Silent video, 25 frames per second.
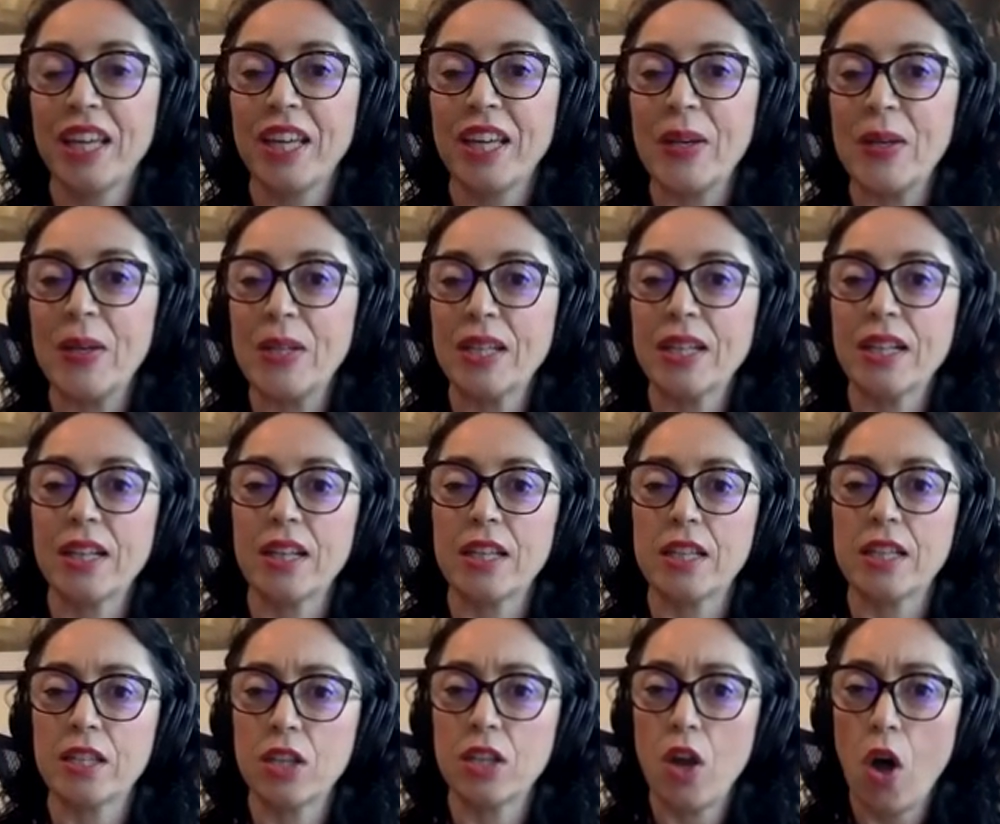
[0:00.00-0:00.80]
you see
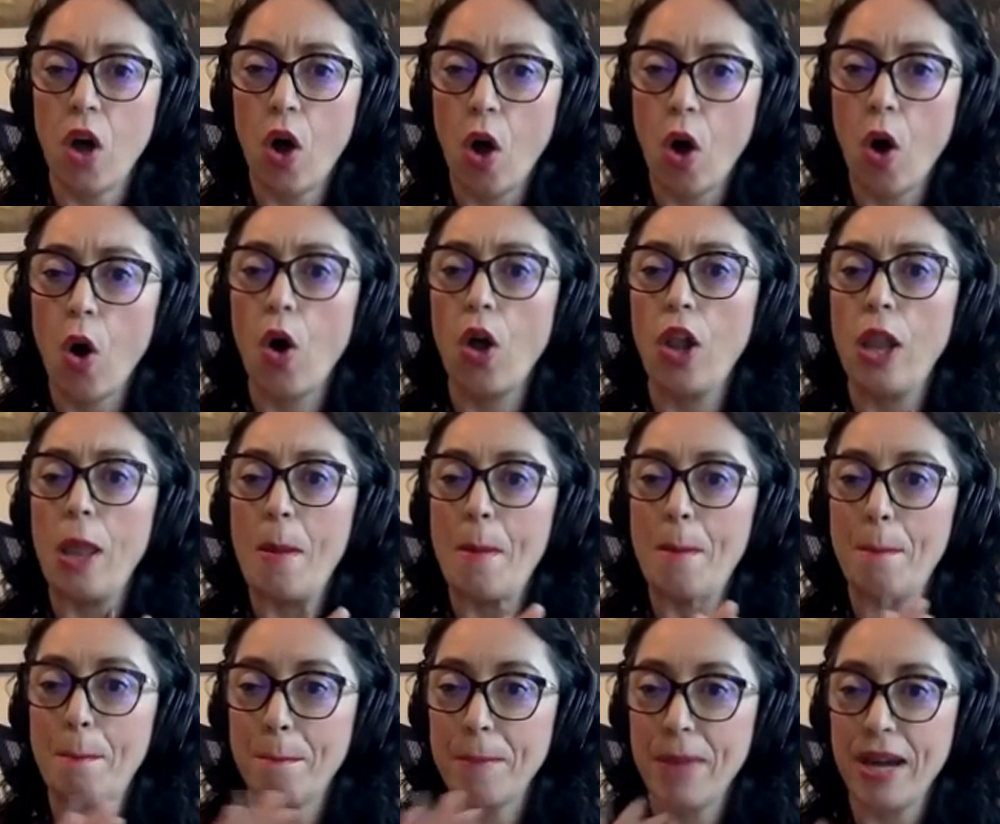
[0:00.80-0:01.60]
that it's
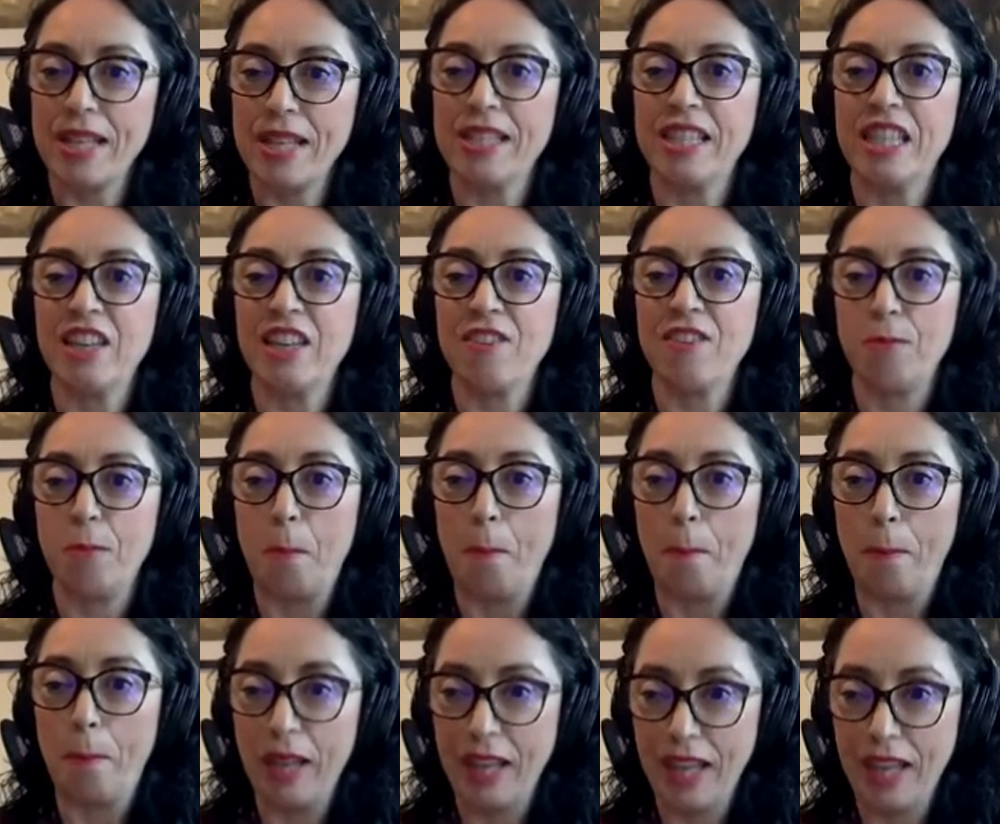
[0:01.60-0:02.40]
all massive
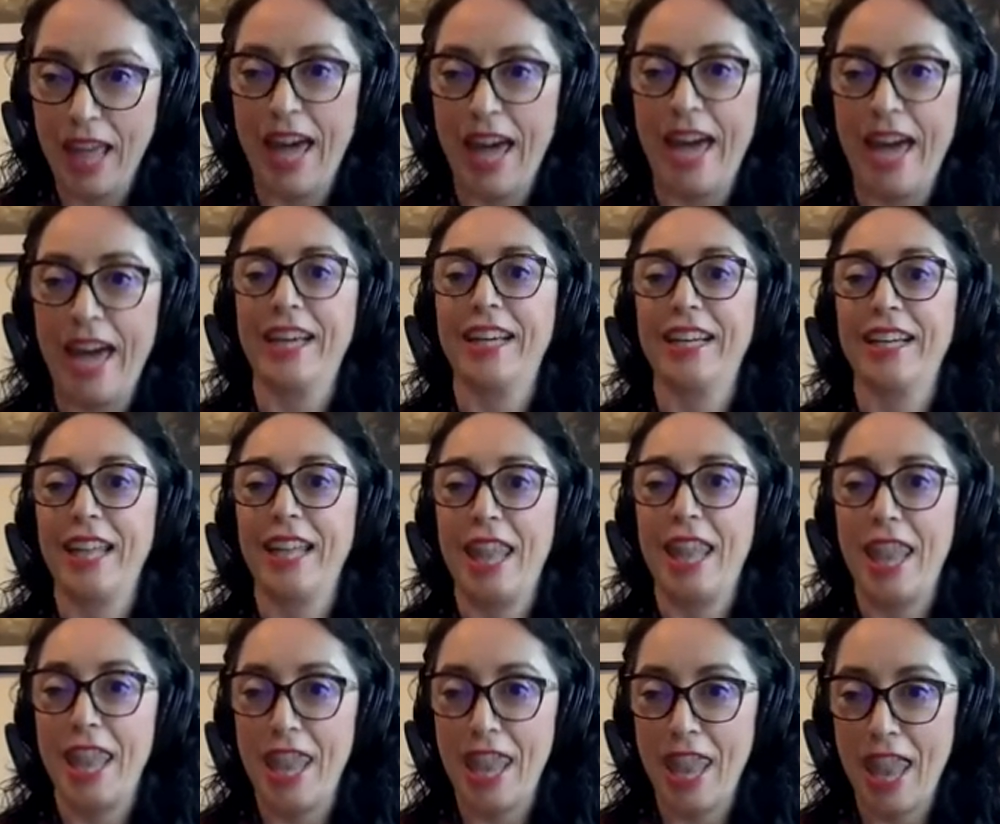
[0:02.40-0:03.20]
black
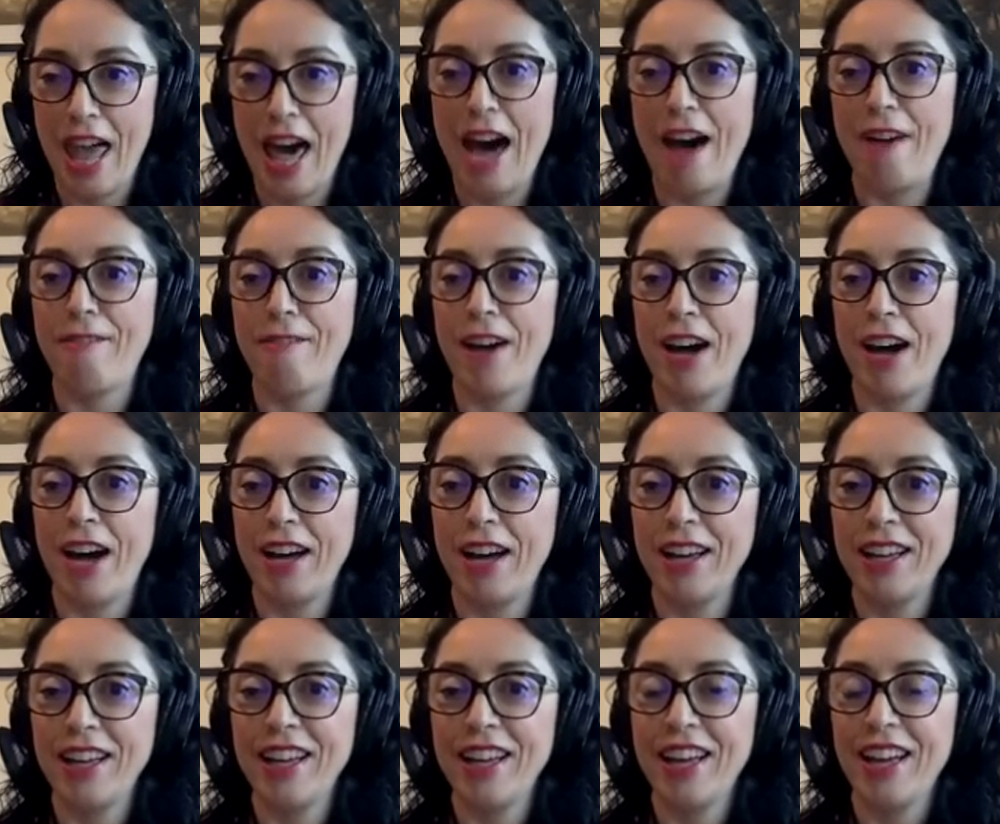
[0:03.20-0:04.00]
lava